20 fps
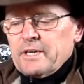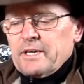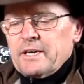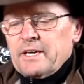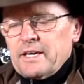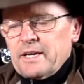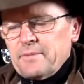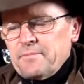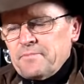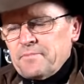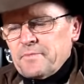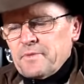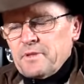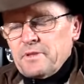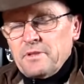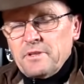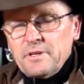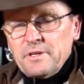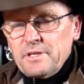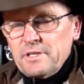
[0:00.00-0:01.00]
um,
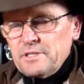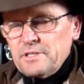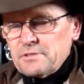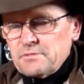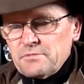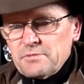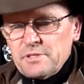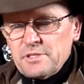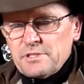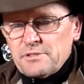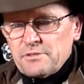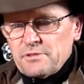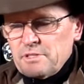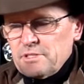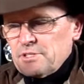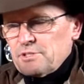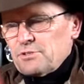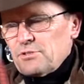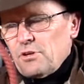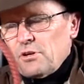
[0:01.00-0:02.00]
these this
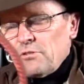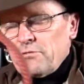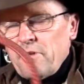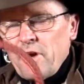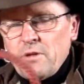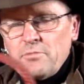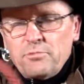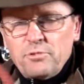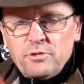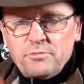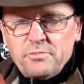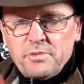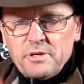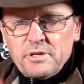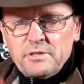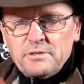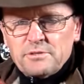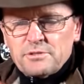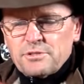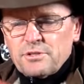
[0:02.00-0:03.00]
this style rope would
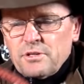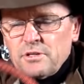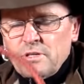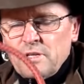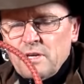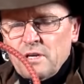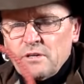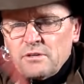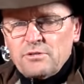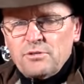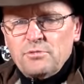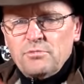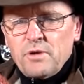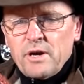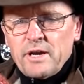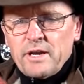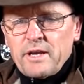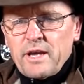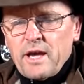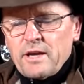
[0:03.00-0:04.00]
be certainly a good
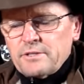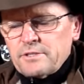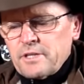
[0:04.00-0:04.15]
way to go.